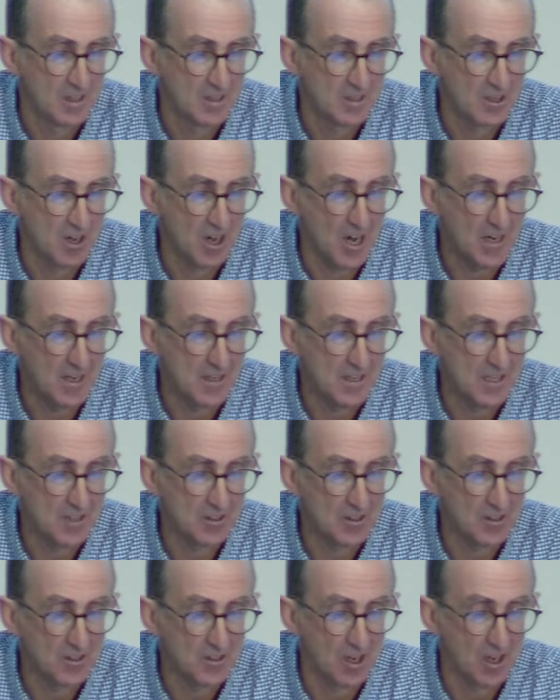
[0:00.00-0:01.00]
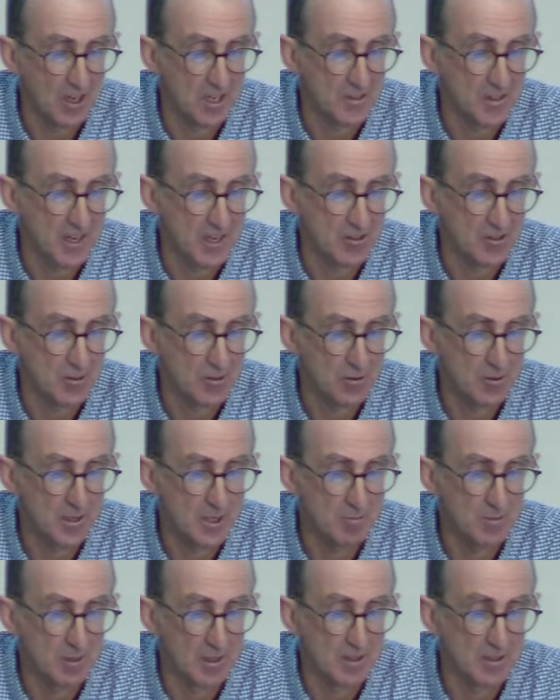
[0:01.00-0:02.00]
Diet and exercise as
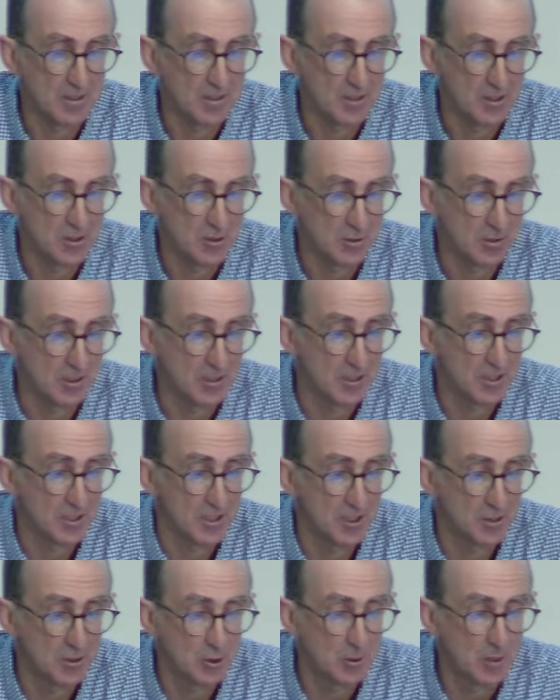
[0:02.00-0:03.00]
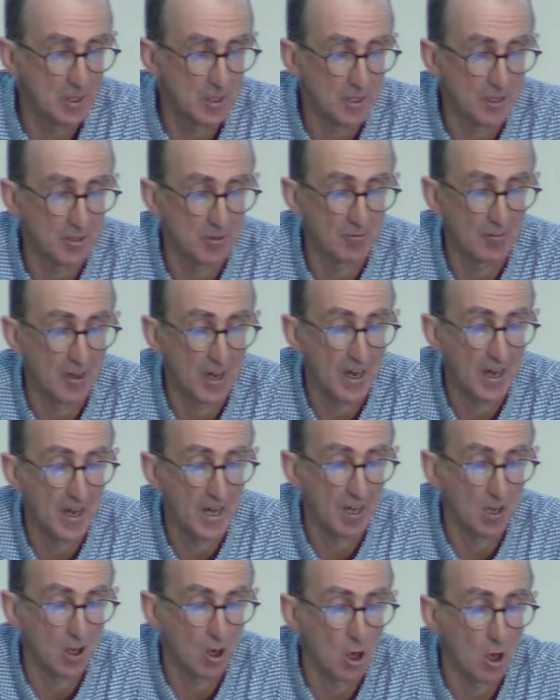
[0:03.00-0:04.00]
treatment should continue here for
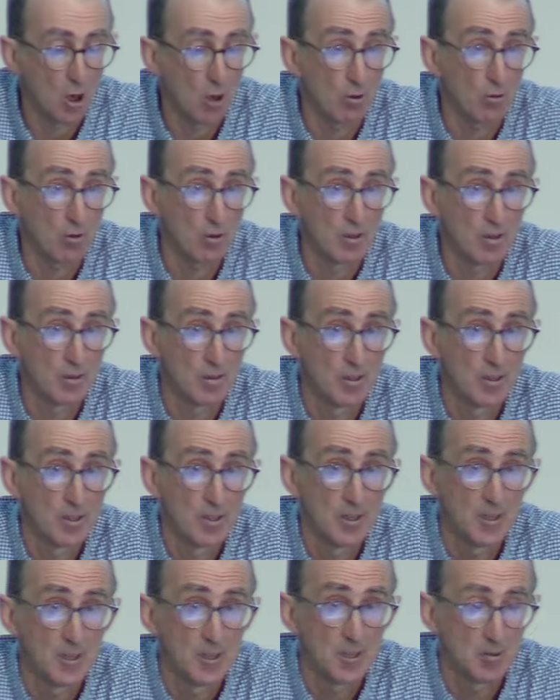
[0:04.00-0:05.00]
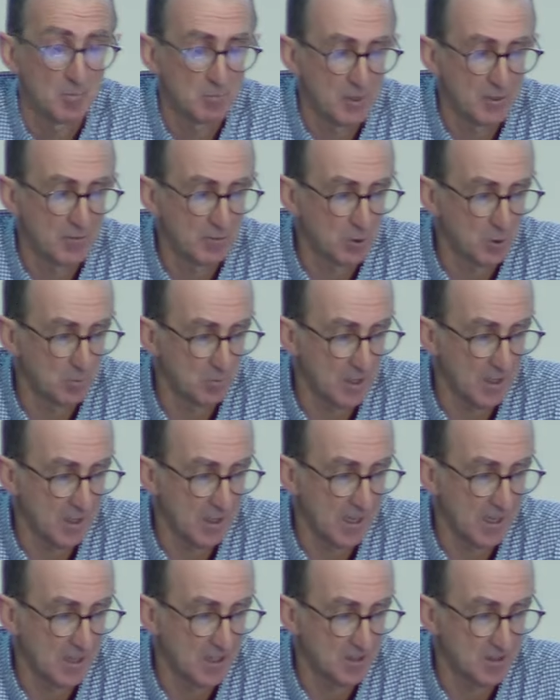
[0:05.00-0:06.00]
how long before
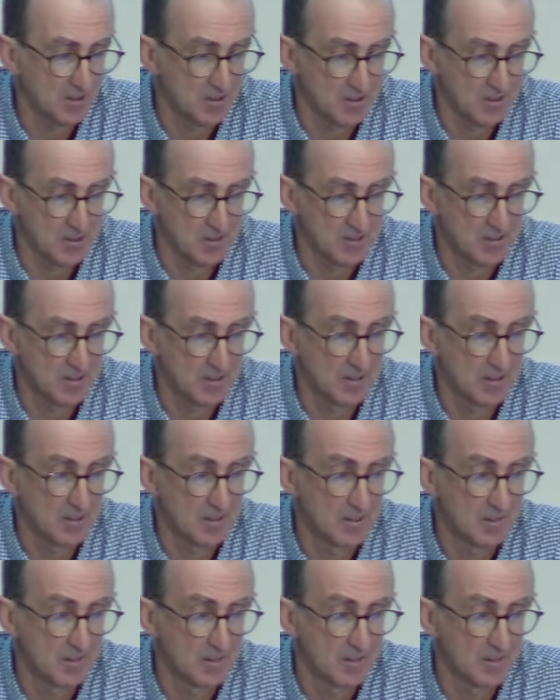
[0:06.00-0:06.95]
medication is considered?